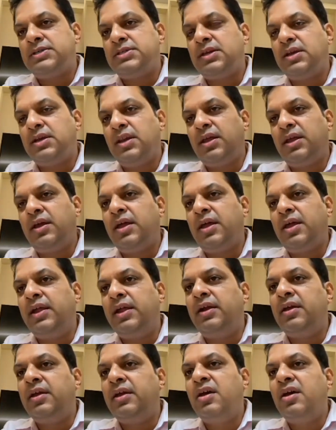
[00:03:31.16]
Basically, an
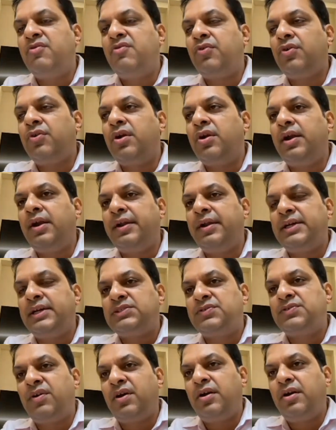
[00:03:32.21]
ETF for an
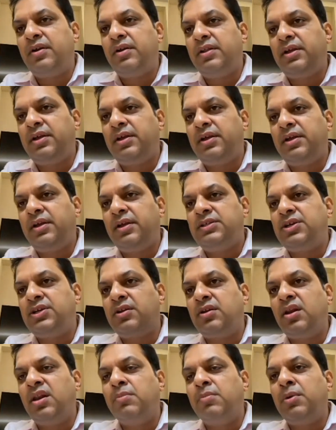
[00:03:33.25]
index fund, they
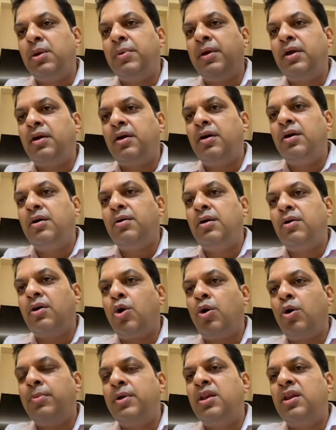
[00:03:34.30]
generally mimic a
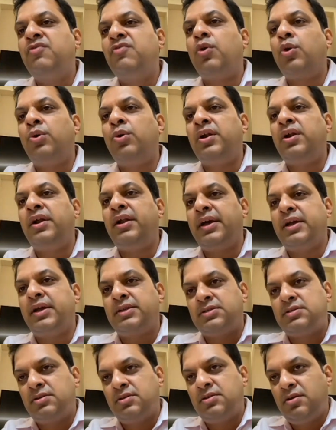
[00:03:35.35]
commonly followed
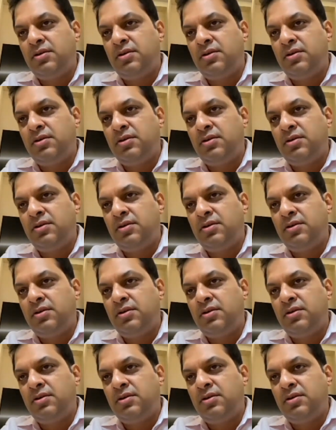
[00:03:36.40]
index.